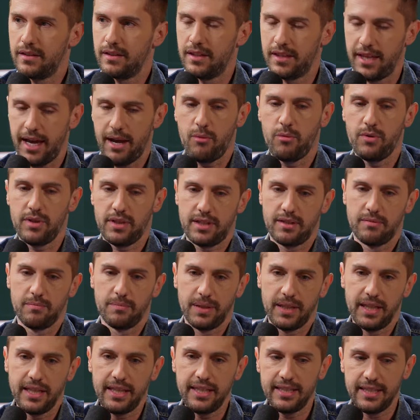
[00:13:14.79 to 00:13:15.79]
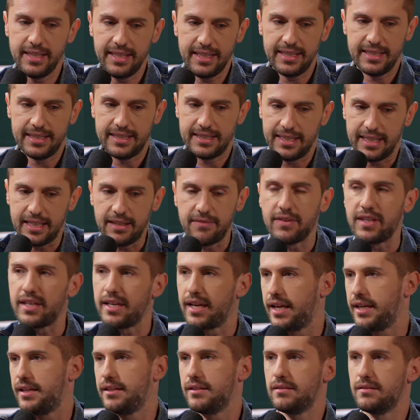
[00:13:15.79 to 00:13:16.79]
that would completely
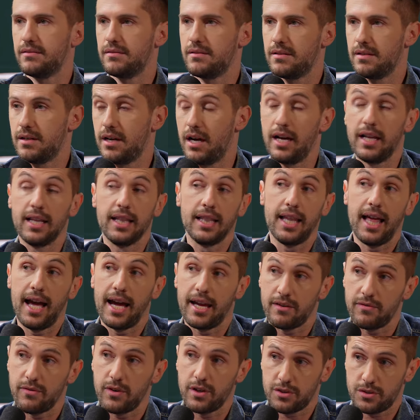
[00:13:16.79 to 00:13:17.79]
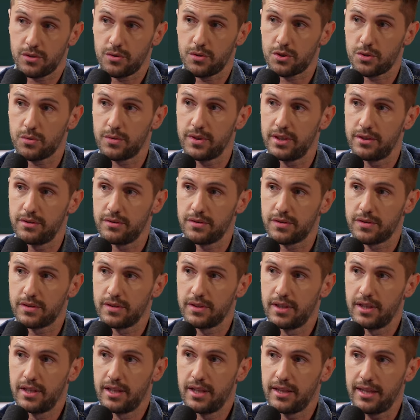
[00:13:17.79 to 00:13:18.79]
alleviate mm-hmm. a lot of our social ills.
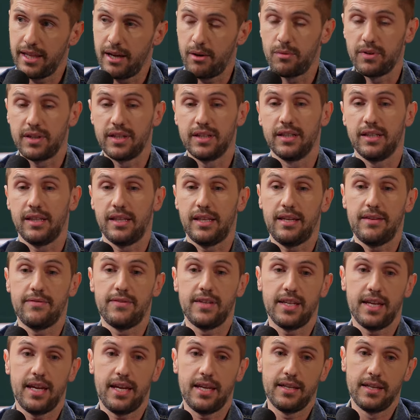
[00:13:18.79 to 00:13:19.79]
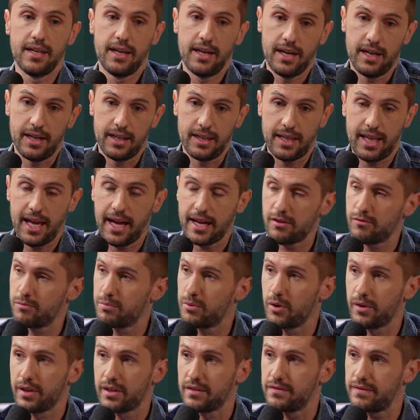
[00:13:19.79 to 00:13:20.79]
Mm. That would alleviate a lot of
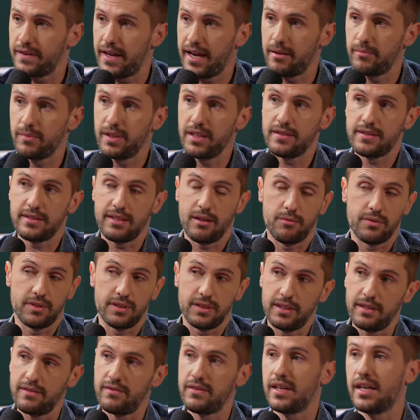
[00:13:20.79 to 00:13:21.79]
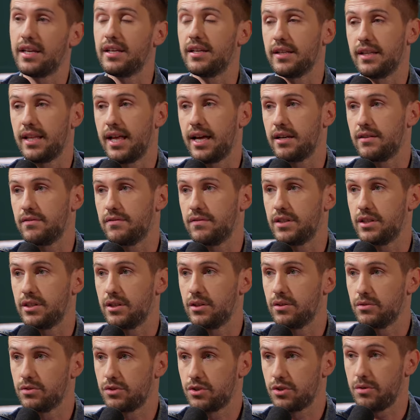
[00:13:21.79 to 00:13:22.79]
broken families. That would alleviate a lot of
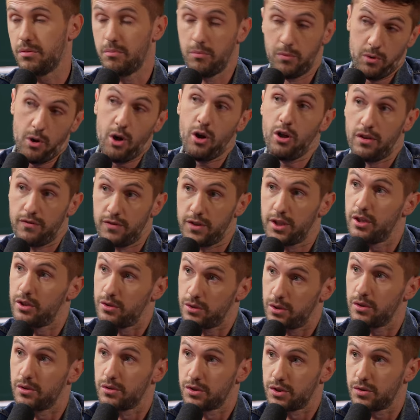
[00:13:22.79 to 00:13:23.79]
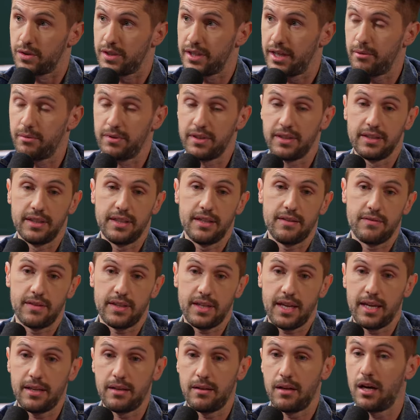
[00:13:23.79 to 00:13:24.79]
adultery, all of the adultery. That would
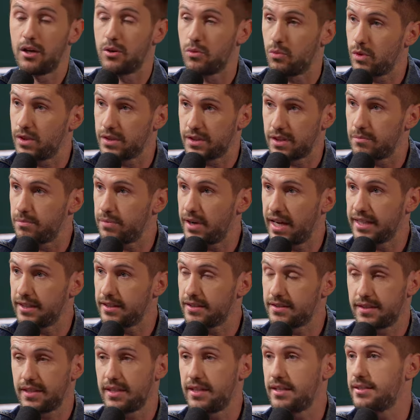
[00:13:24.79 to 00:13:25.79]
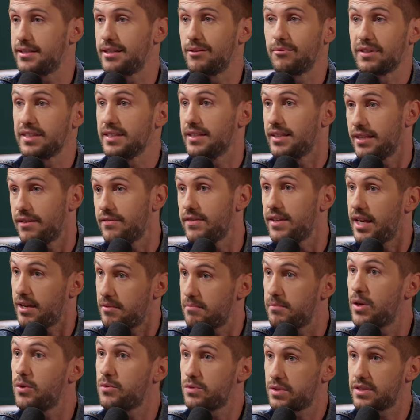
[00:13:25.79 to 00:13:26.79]
alleviate unwanted pregnancies. That would Come alleviate
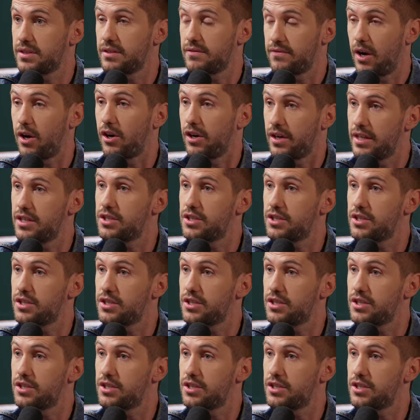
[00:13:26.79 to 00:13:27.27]
on. most of our